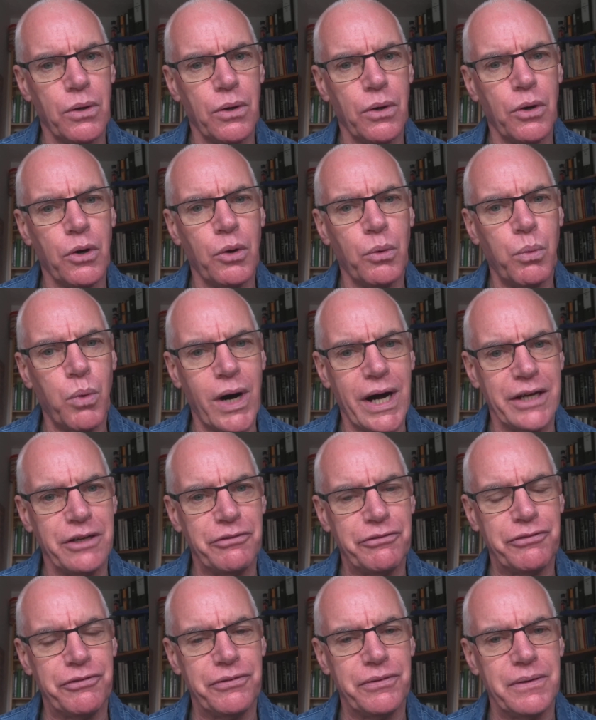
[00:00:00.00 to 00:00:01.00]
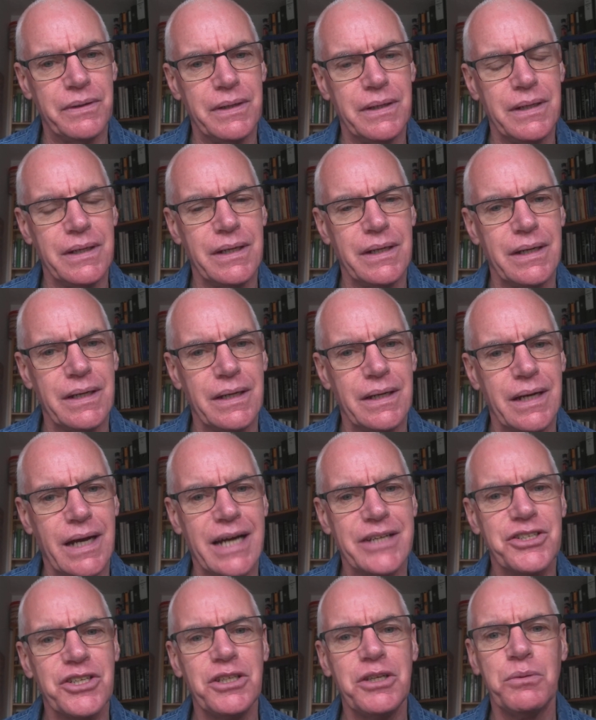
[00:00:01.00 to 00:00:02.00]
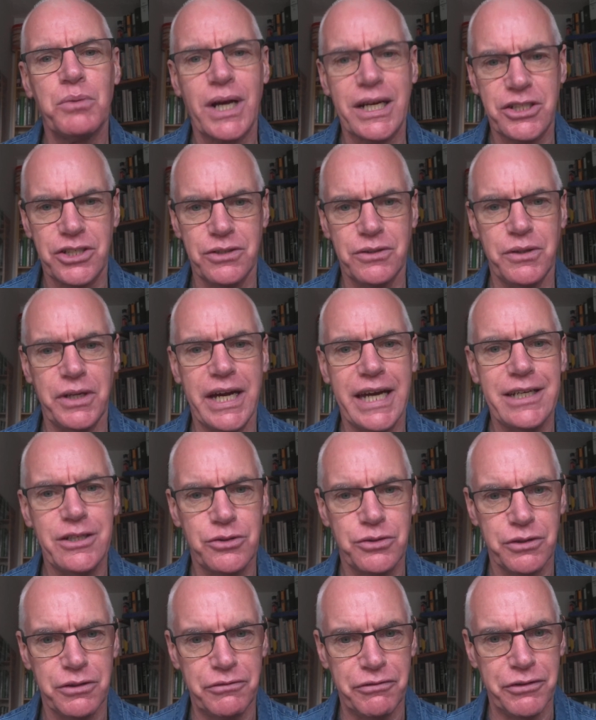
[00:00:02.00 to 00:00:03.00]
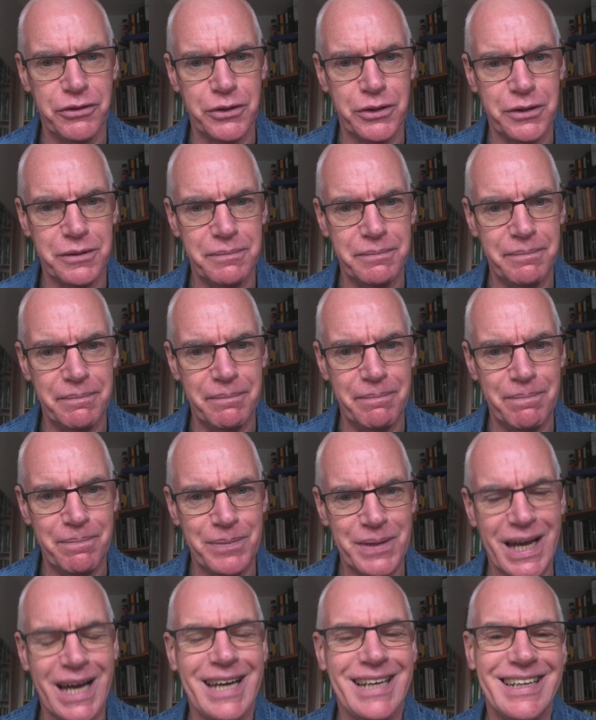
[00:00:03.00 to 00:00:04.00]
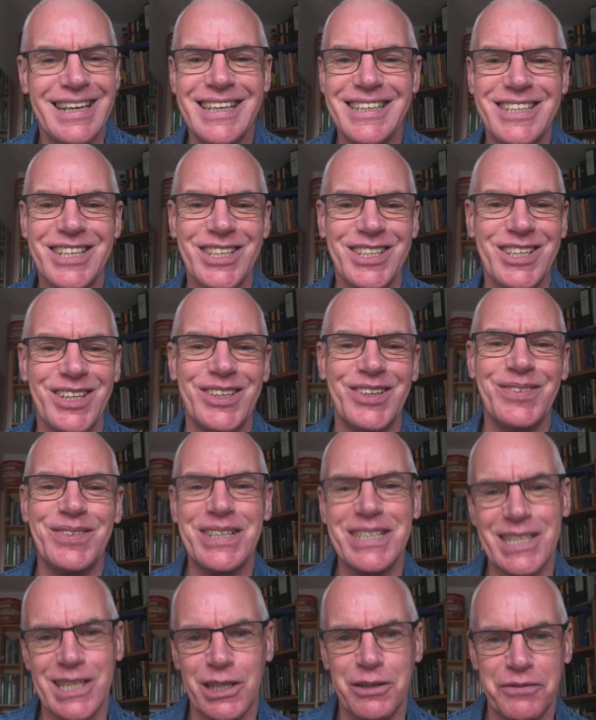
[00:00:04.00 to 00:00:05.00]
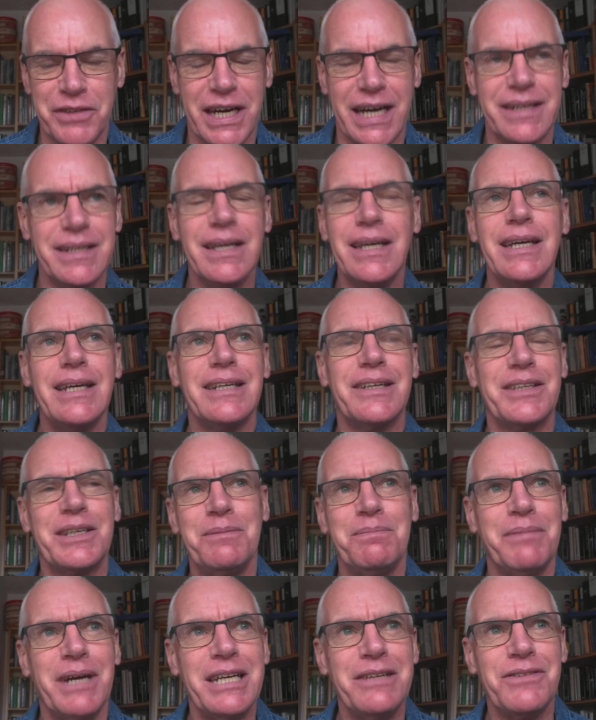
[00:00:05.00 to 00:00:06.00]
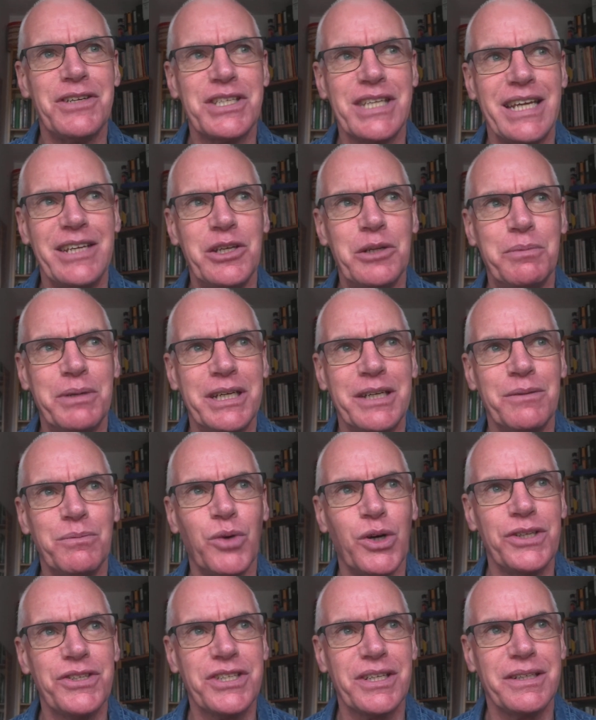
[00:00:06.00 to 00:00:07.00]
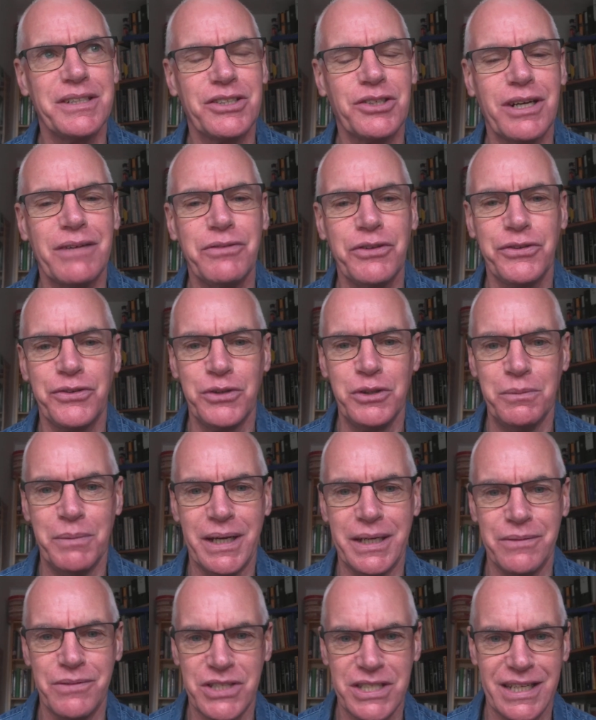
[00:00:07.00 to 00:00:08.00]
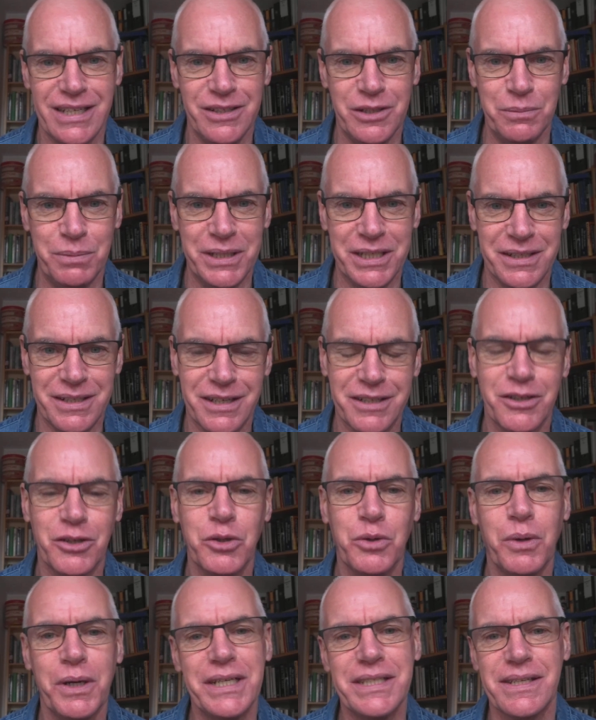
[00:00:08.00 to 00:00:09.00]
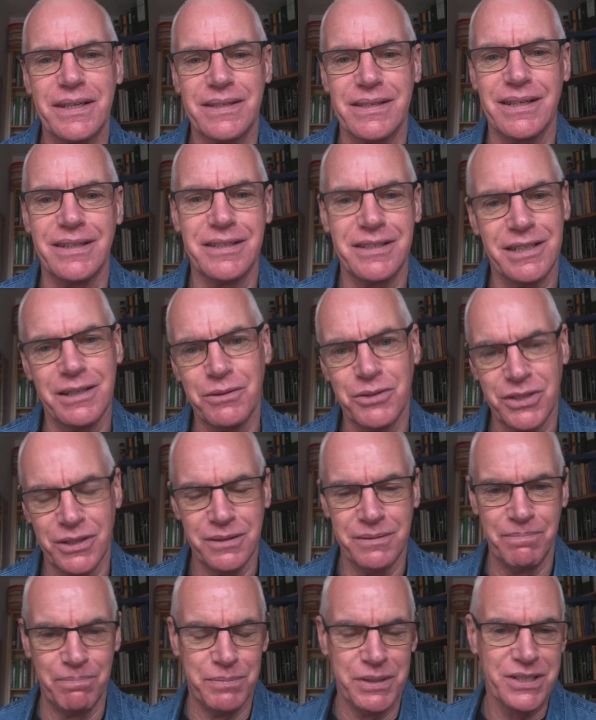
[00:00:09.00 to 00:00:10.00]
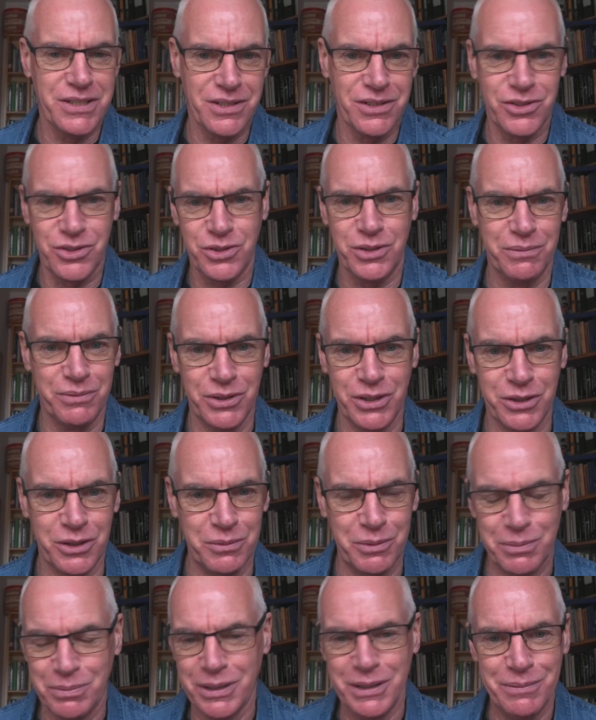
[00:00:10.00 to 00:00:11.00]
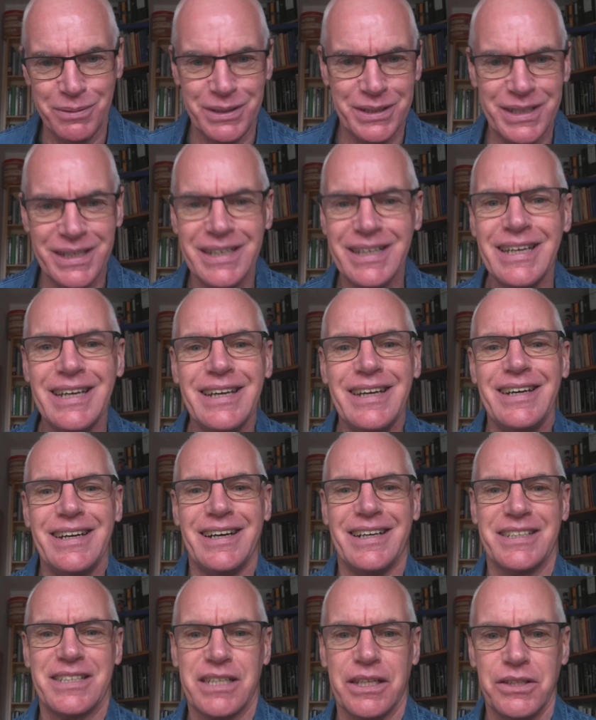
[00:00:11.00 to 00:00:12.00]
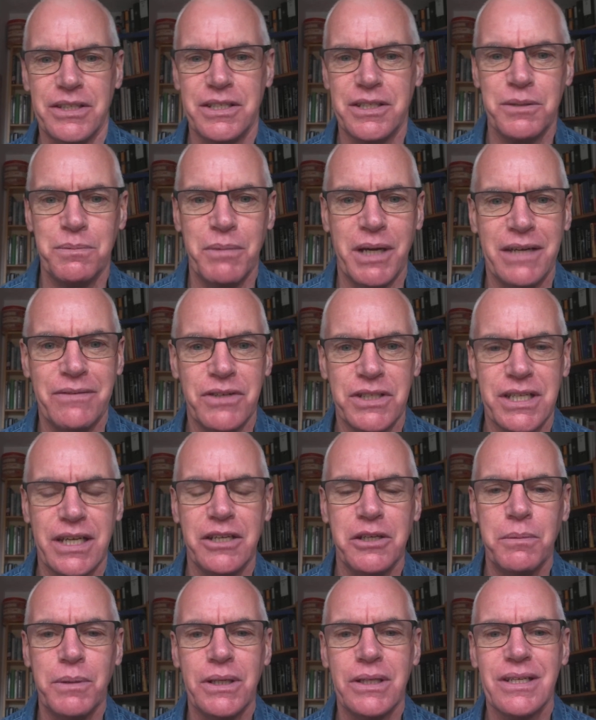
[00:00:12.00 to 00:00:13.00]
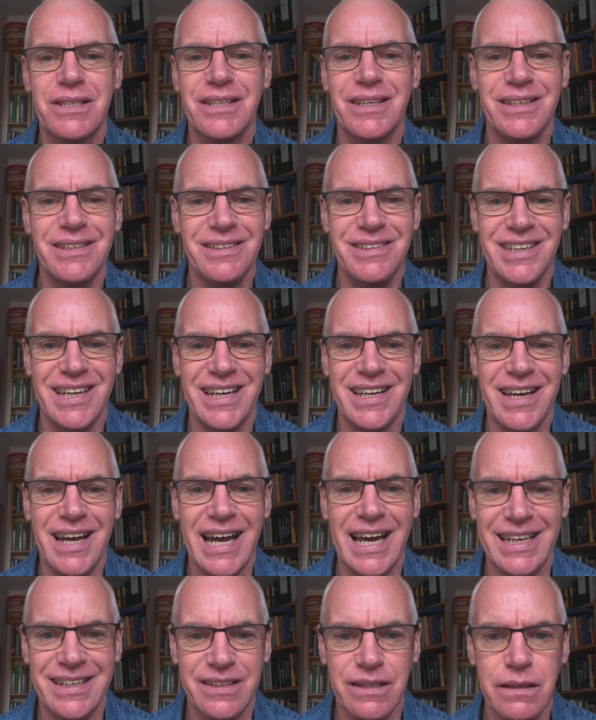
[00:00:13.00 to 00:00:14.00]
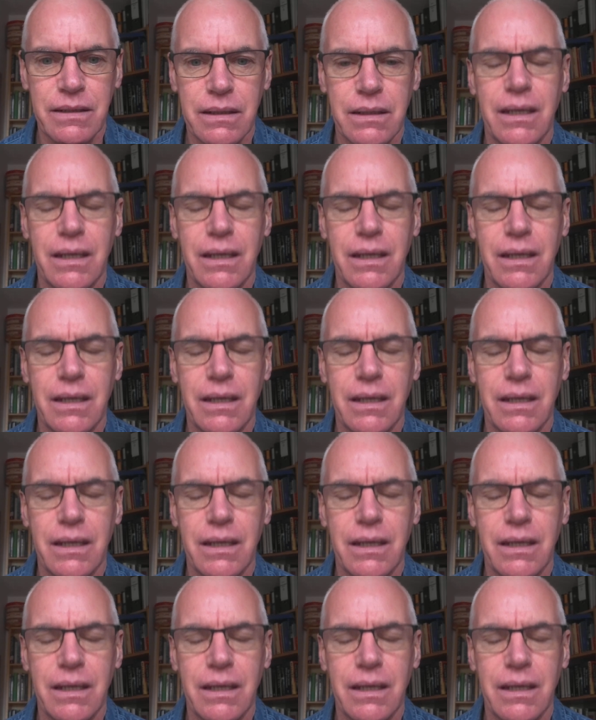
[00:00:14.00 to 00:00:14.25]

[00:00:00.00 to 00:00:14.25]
or wife has an irrational hatred for. And I just always love that. I think Mavis Enderby, and once I travelled through Mavis Enderby and I got quite excited. I was on a business trip with a group of people and I said, this is Mavis Enderby, and they said, yeah, and